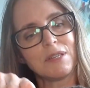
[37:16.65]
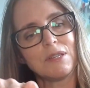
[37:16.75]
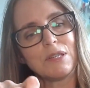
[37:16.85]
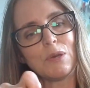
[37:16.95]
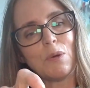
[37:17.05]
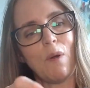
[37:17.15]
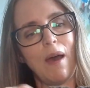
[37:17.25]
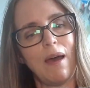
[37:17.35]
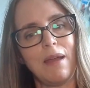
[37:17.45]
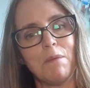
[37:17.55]
So
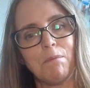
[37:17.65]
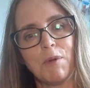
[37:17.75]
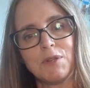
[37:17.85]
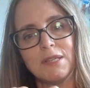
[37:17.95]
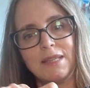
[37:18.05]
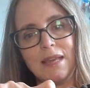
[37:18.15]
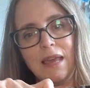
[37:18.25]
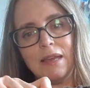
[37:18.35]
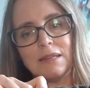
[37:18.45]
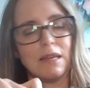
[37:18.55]
I purchased the
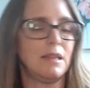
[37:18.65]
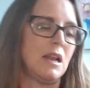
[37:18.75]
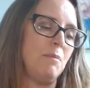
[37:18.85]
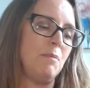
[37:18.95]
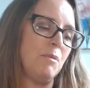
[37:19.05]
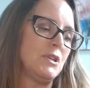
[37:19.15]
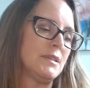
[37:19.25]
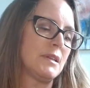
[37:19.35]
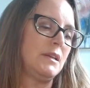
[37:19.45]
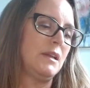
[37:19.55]
8, and then I
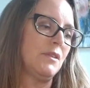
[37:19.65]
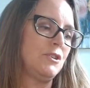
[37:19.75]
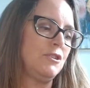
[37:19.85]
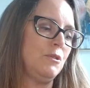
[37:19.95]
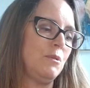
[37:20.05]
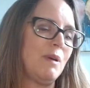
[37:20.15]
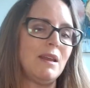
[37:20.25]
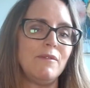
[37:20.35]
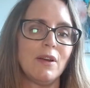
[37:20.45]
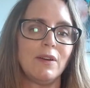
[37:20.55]
purchased another 2 in
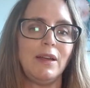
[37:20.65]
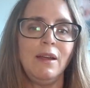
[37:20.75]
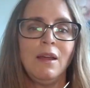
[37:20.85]
a very